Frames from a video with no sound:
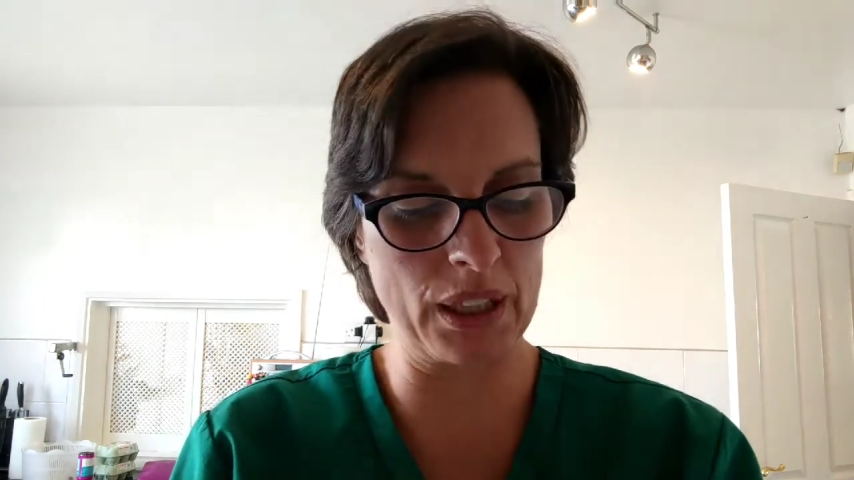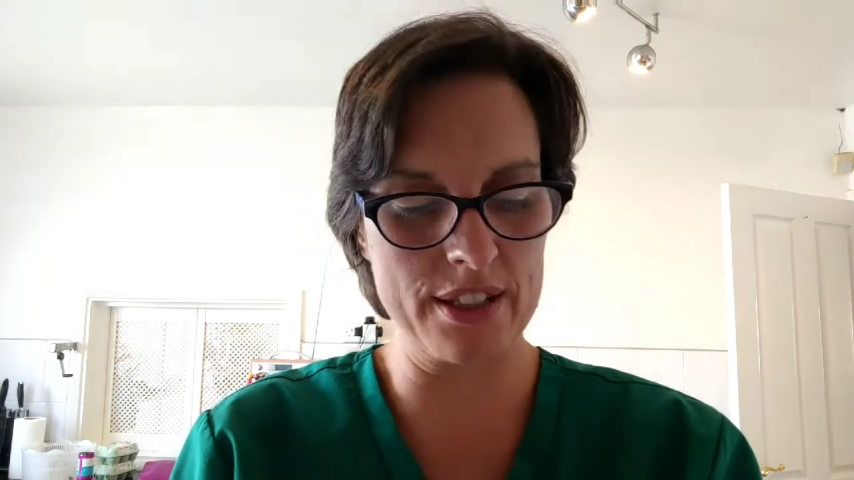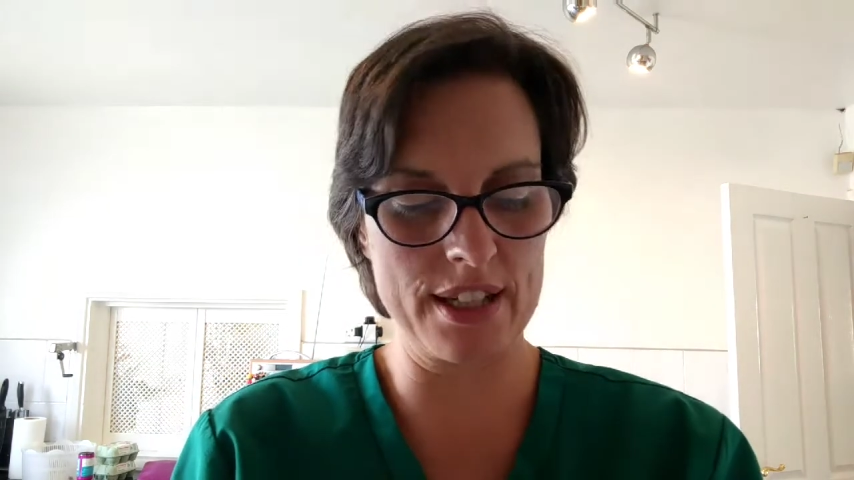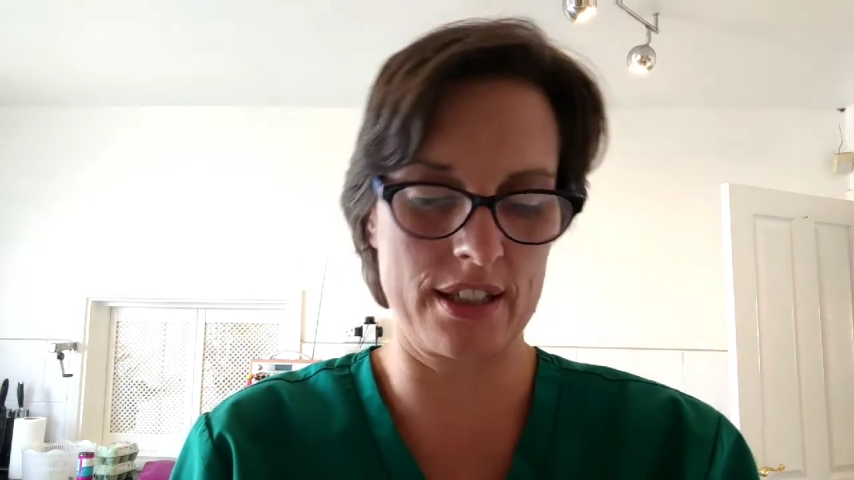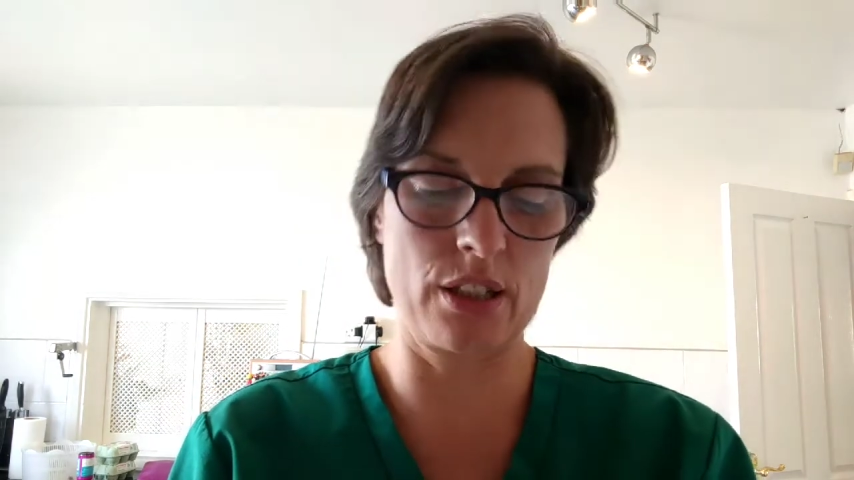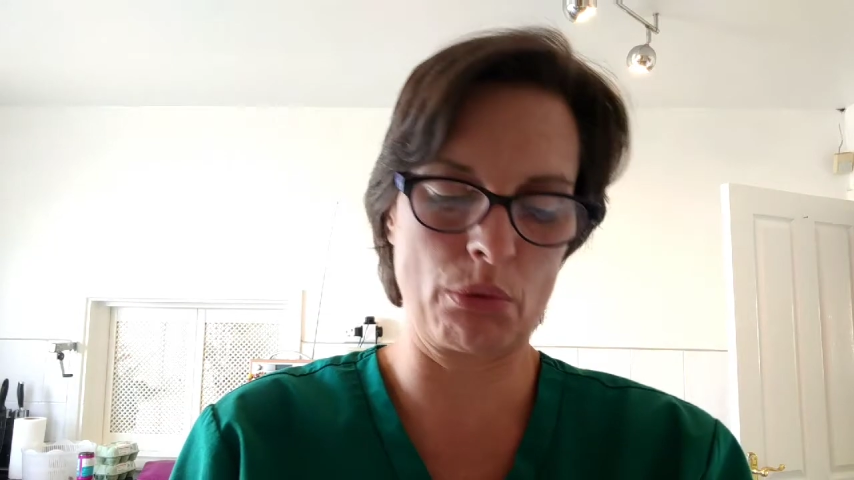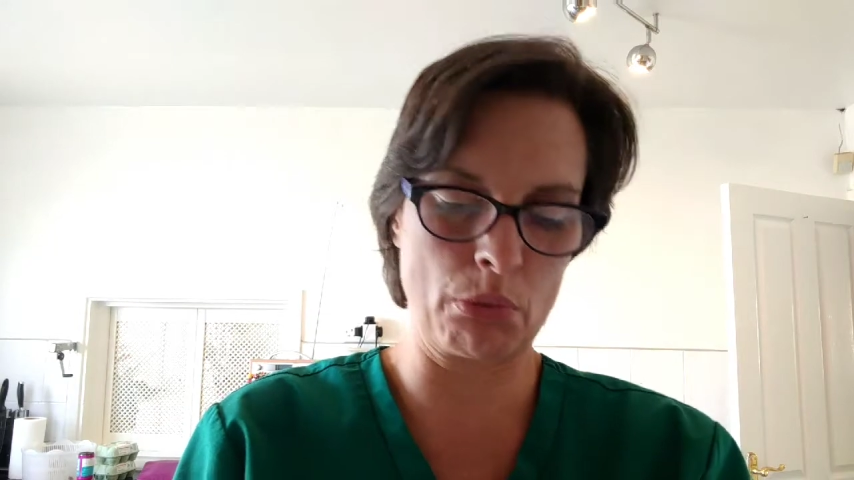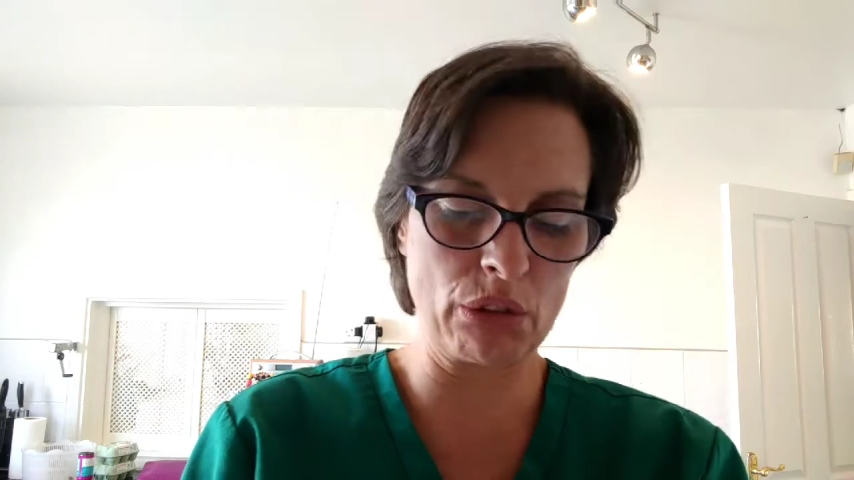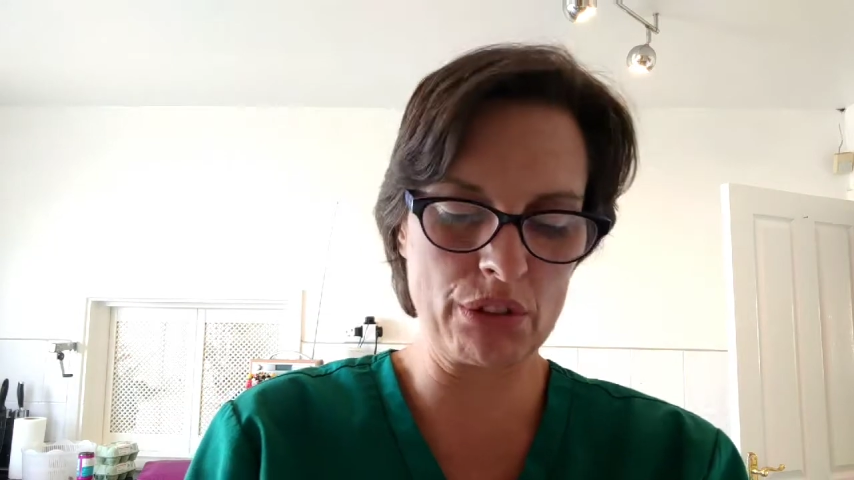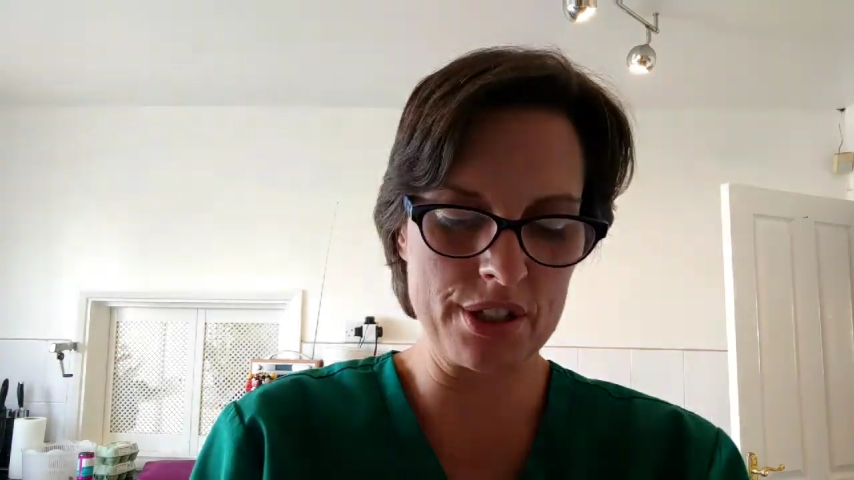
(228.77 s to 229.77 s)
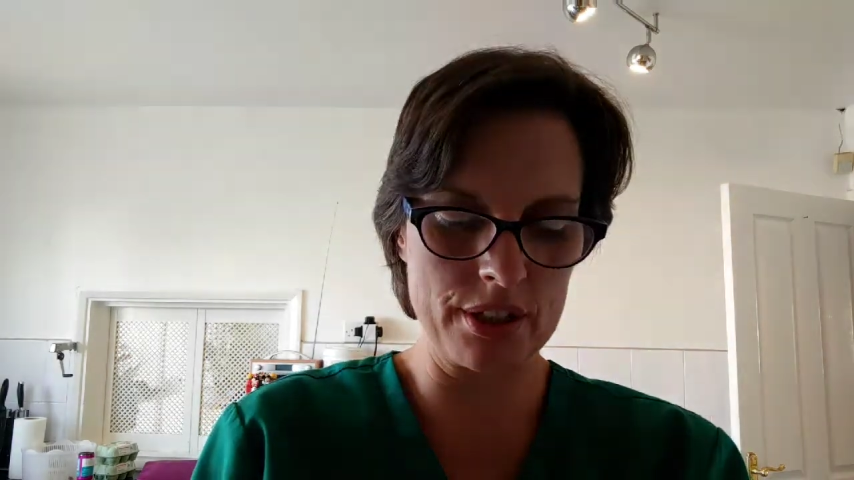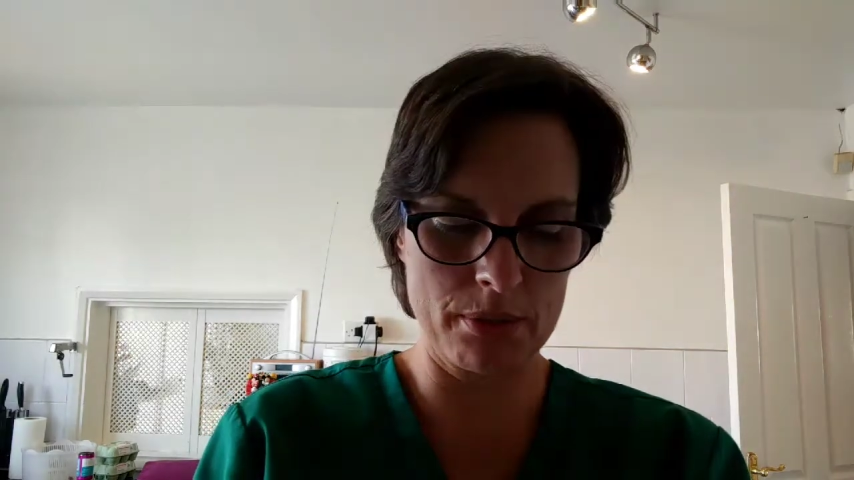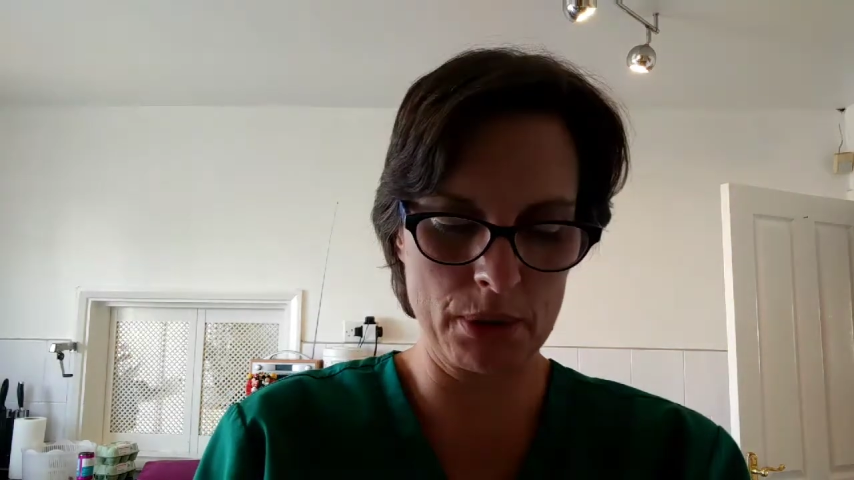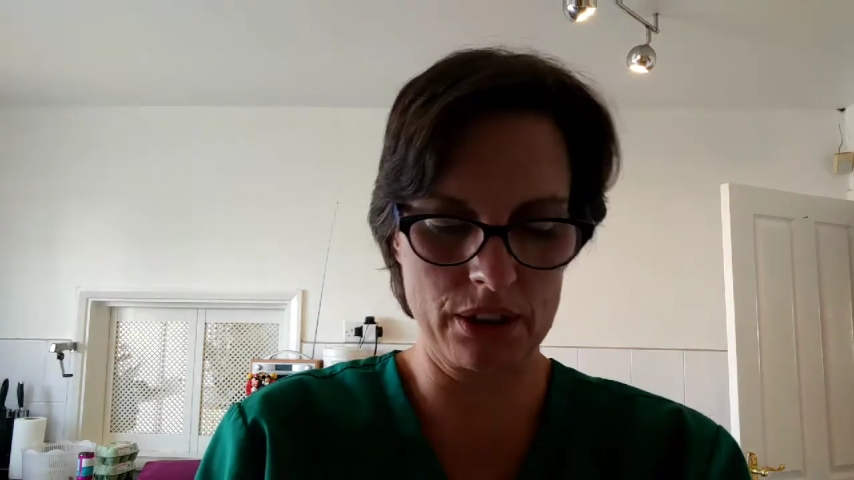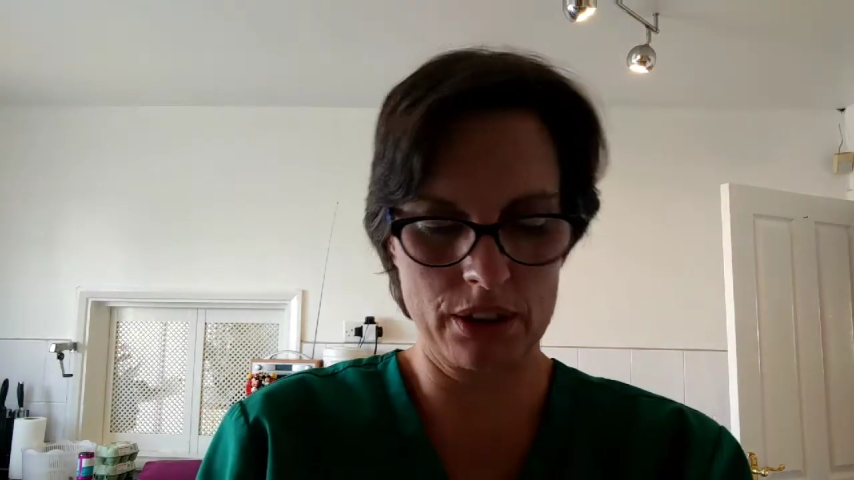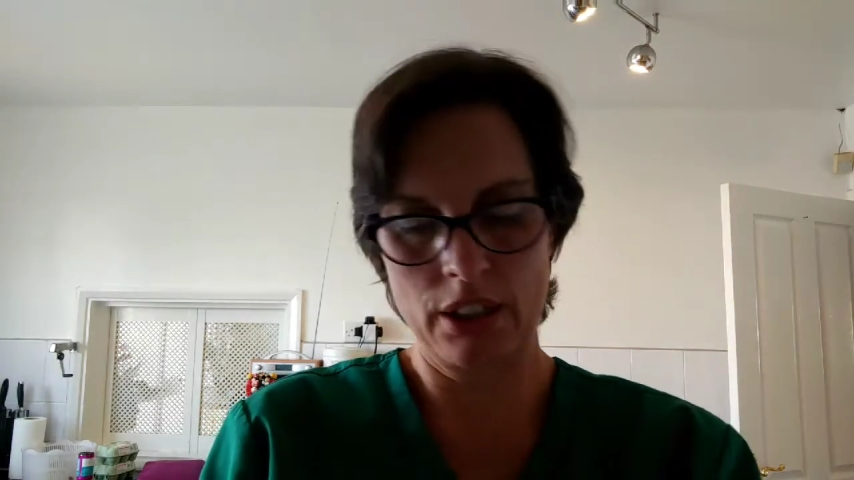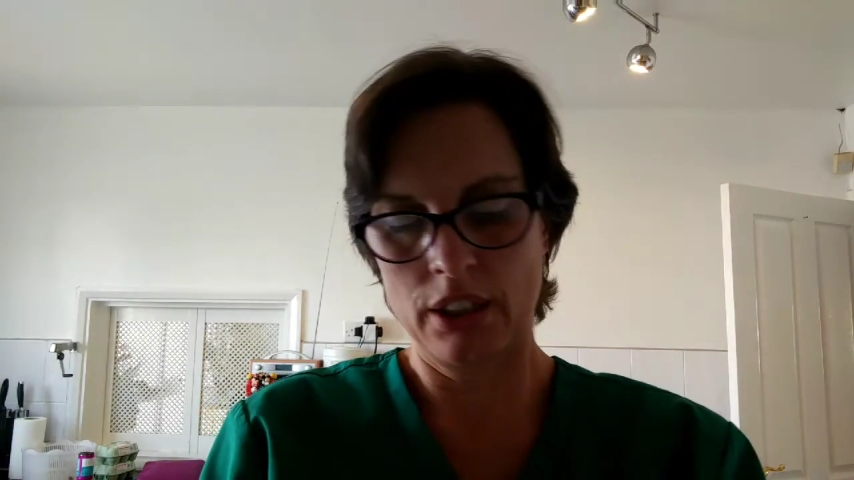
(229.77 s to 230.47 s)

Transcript: well, it says it's from Morrison's, but